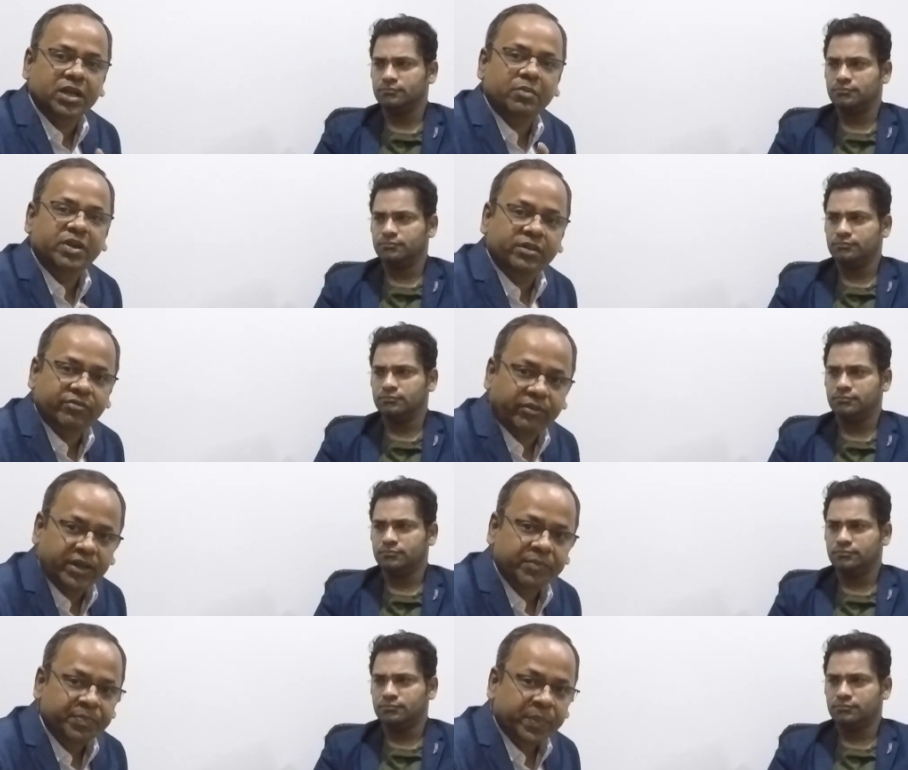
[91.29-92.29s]
Speaker 1: diabetic
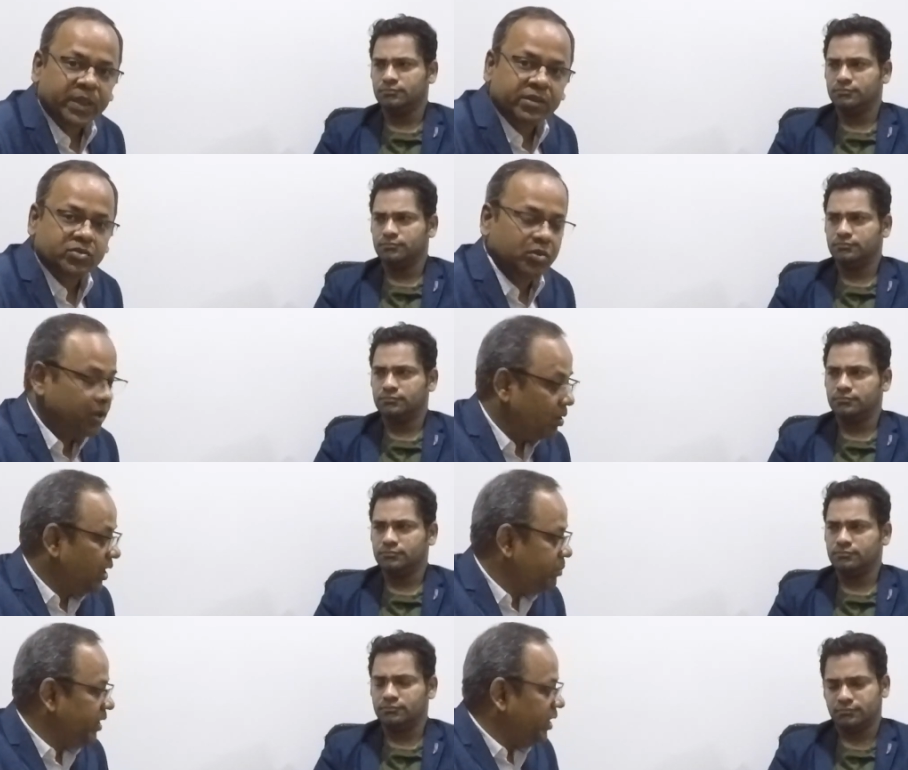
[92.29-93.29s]
free. So
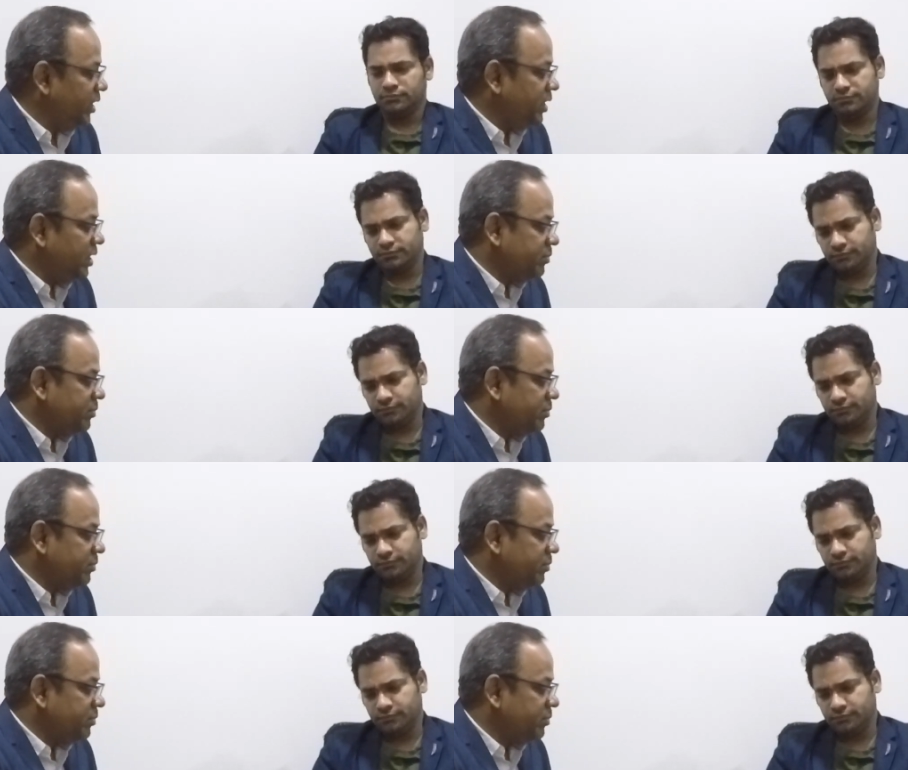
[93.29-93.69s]
let me